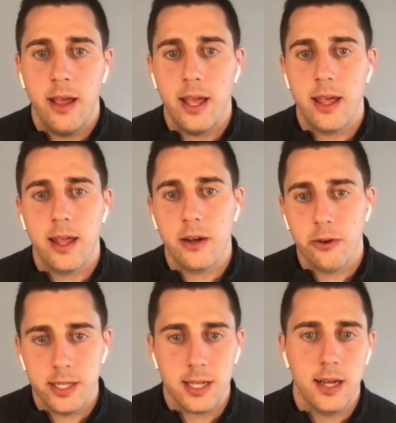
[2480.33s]
and
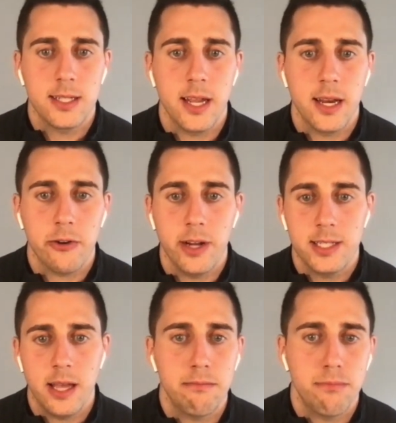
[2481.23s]
creates content and
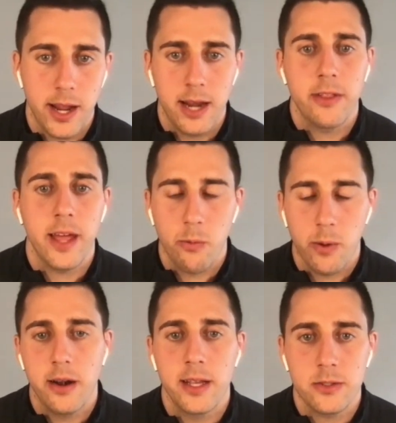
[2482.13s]
creates that brand or that
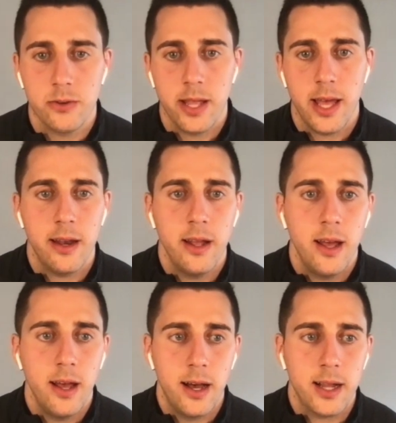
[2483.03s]
awareness or that
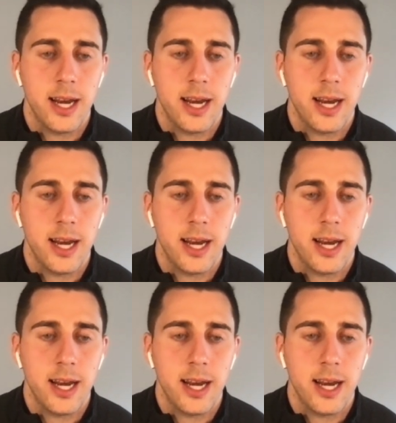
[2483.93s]
uh,